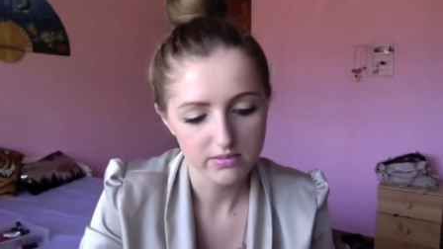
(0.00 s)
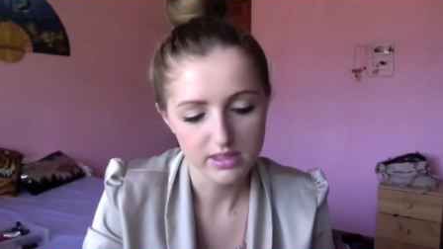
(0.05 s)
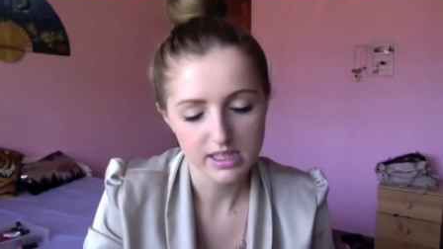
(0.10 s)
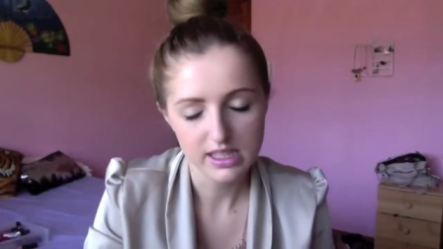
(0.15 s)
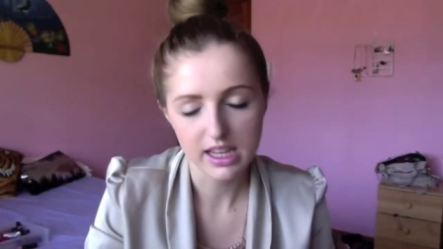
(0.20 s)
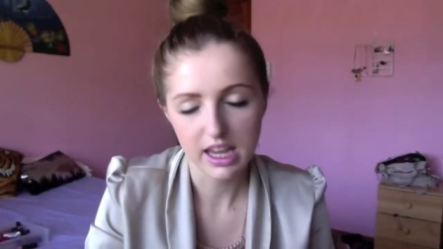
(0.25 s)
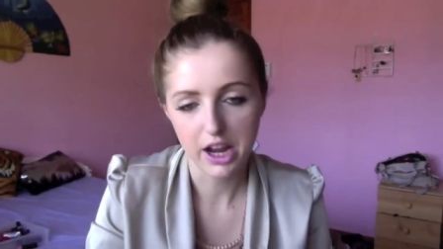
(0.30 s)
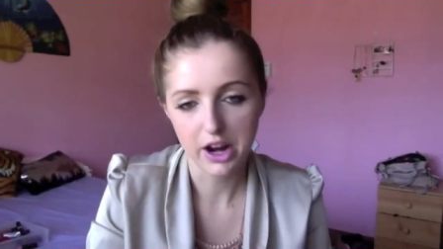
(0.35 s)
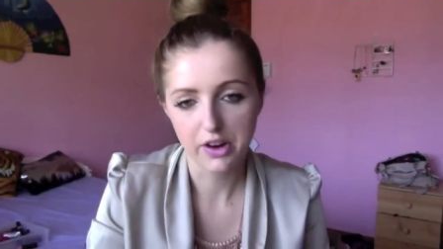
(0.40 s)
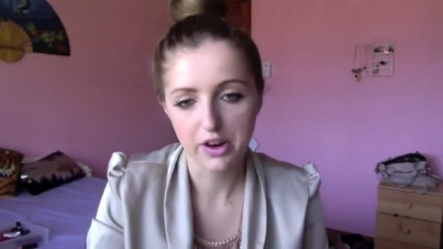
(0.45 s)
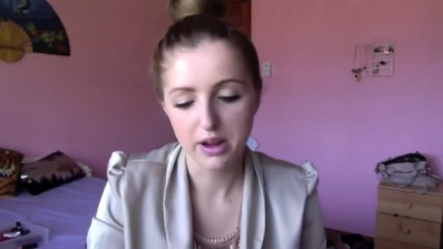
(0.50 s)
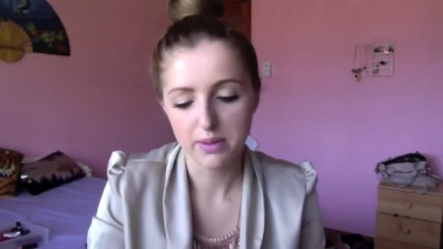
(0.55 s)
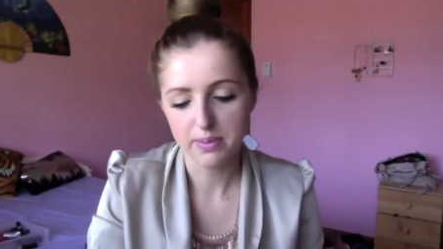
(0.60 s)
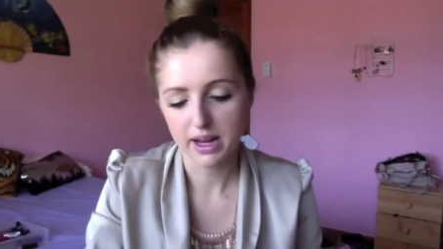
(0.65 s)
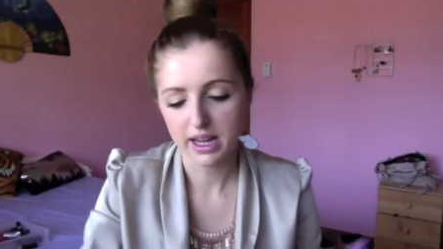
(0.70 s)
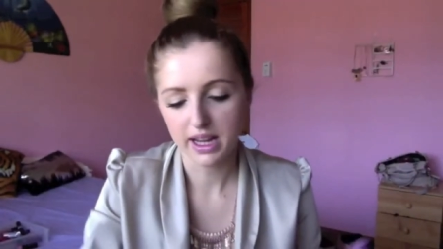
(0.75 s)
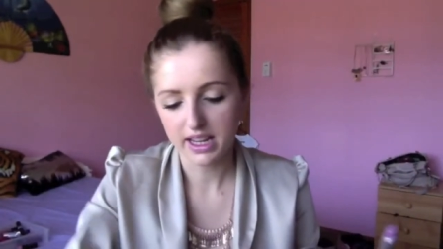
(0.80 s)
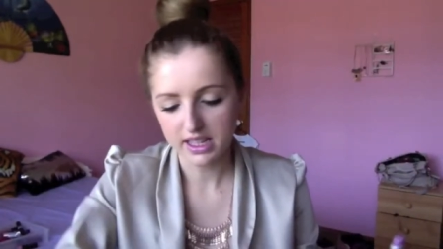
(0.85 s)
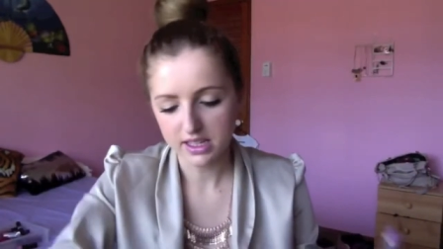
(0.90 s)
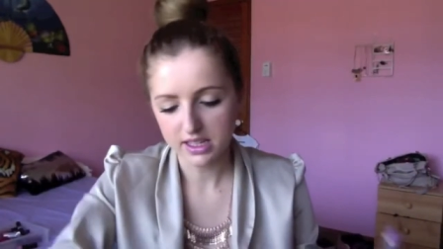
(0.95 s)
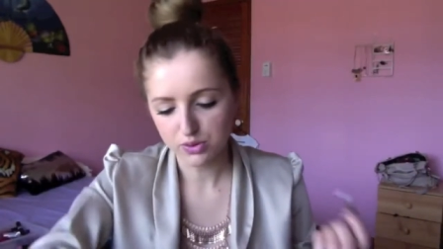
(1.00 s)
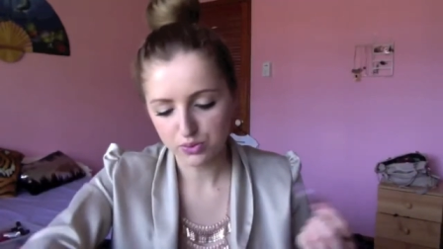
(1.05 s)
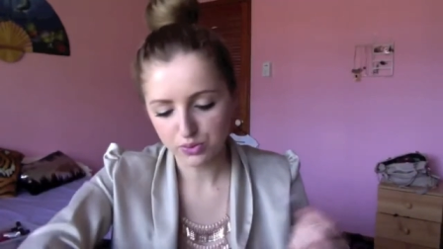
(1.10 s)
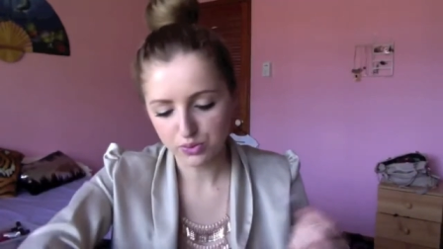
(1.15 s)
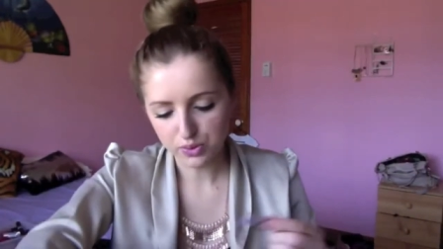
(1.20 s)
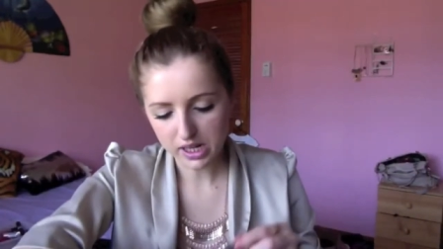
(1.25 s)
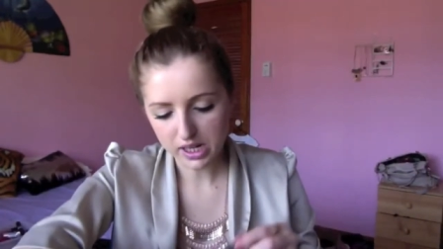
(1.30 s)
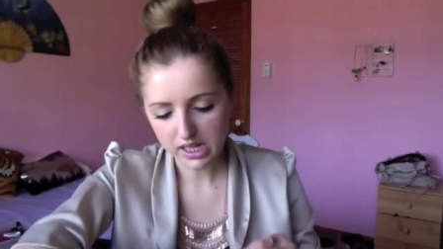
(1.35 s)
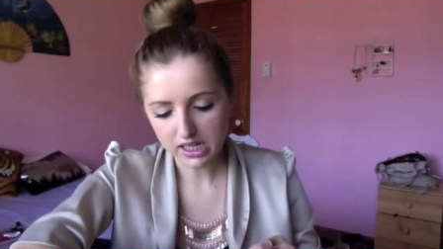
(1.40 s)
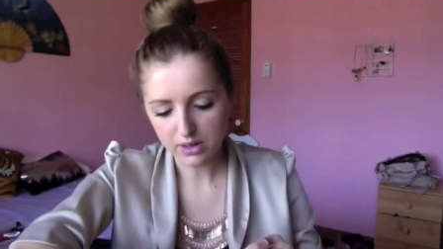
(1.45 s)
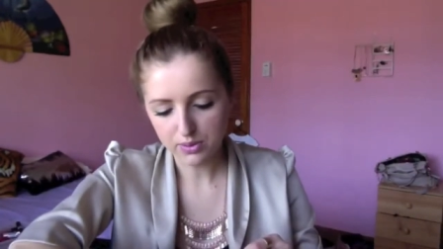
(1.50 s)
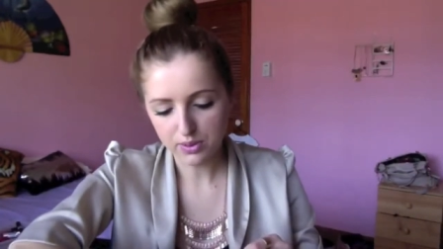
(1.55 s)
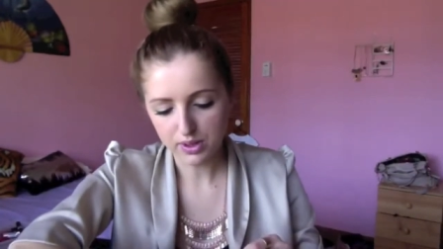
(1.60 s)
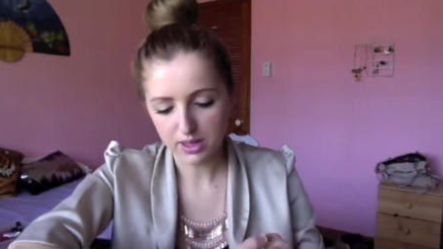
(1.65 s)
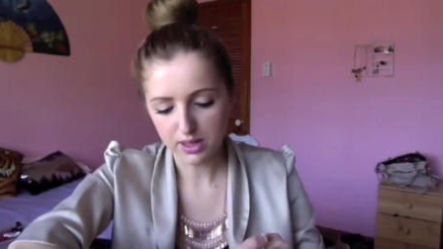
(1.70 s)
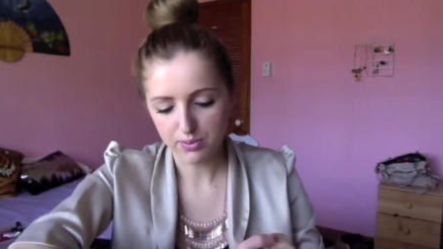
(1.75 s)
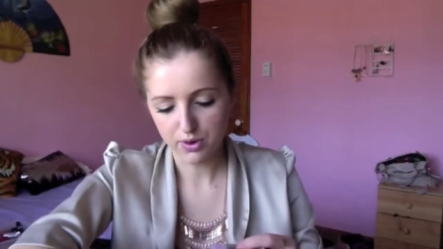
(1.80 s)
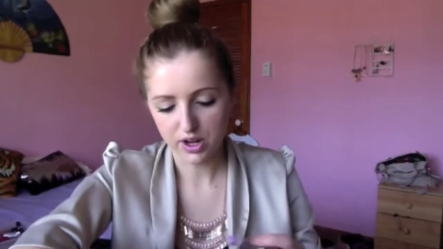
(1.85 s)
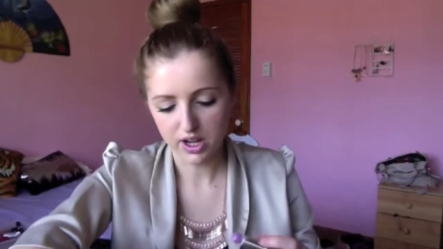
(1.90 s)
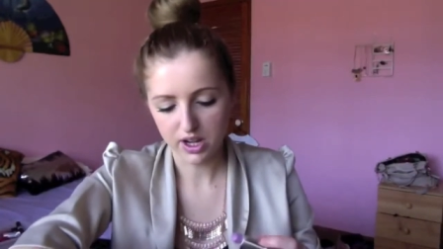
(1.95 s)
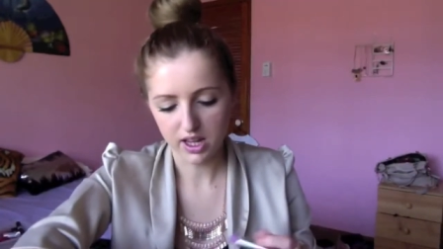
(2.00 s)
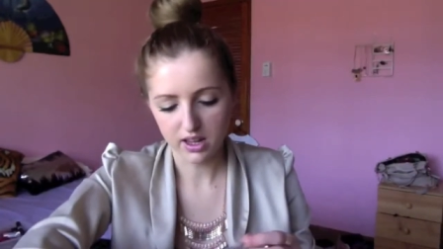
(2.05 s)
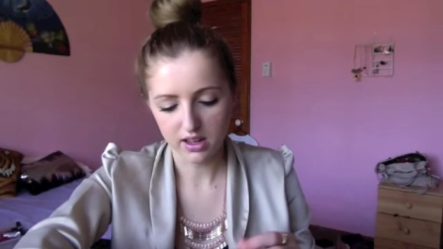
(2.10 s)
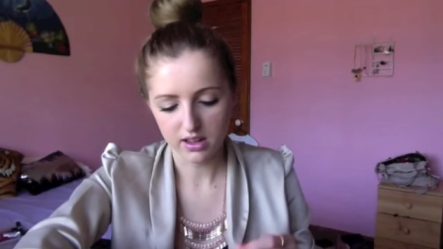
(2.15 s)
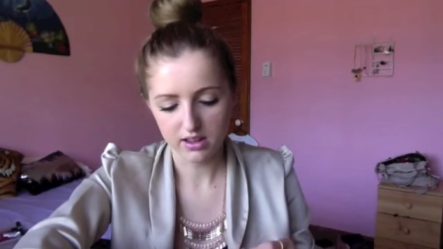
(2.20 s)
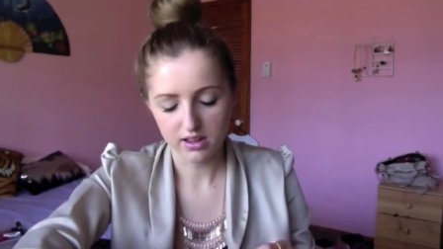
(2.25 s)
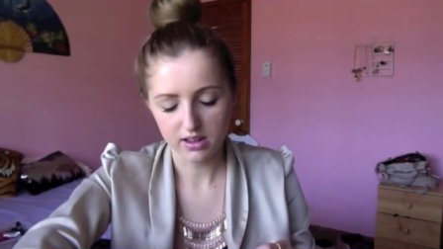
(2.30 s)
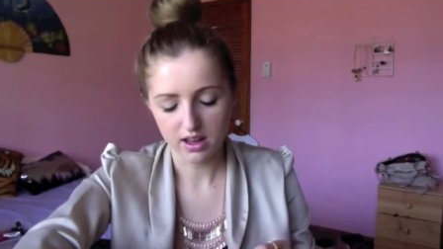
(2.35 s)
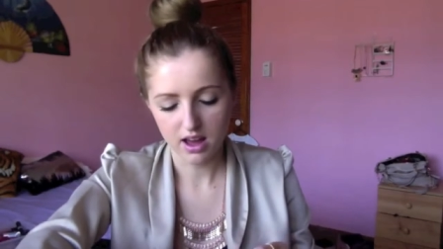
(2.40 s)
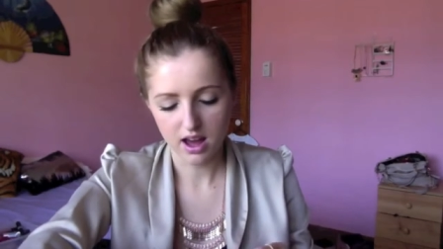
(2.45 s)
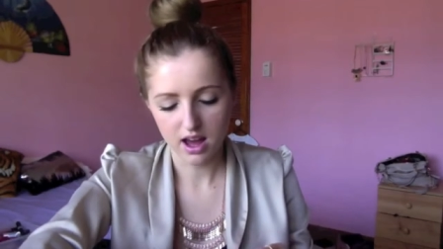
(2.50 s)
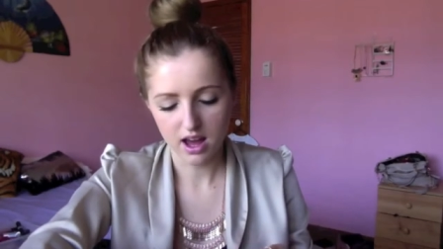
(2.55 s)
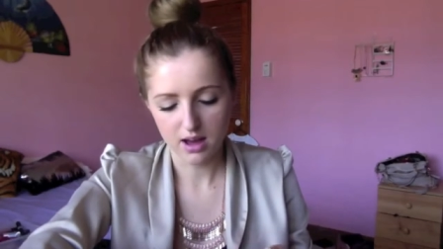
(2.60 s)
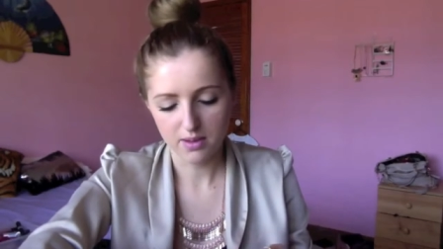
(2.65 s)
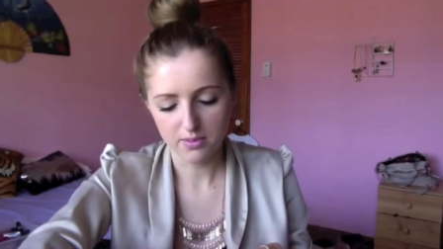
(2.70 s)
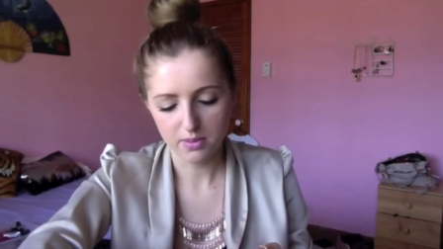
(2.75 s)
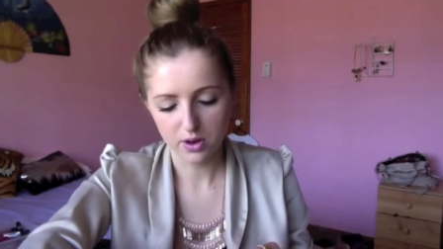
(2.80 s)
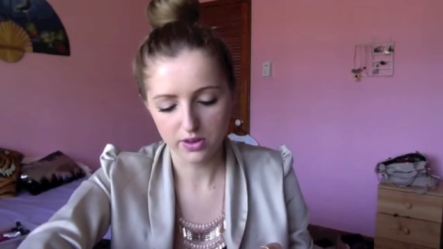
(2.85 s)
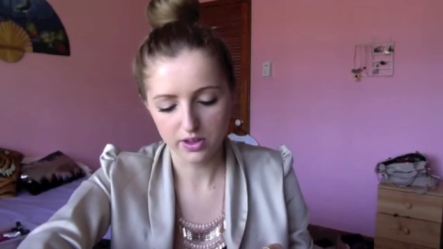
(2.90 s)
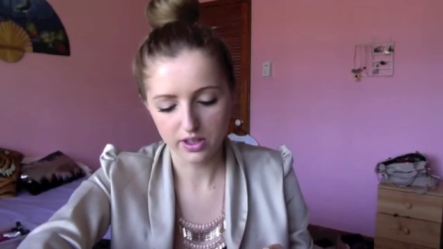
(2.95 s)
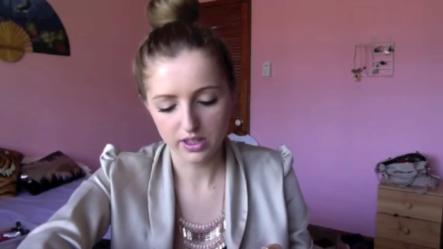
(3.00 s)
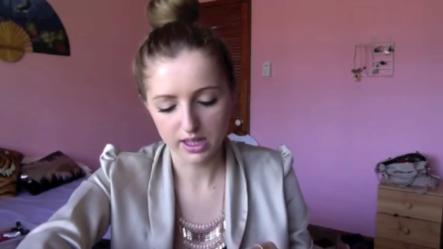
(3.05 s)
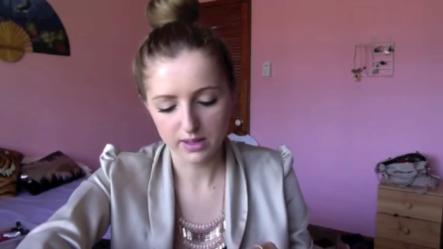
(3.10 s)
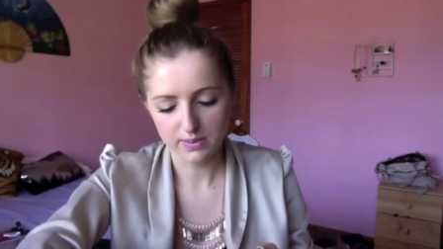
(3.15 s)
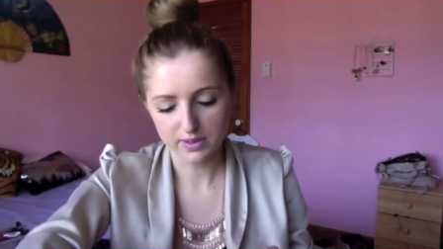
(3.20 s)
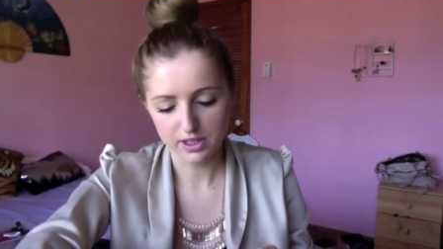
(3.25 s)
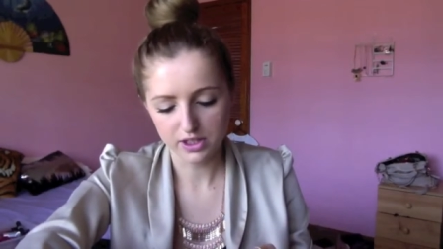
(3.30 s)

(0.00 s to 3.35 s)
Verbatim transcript: scary, but it's really, really pretty um, on the lips.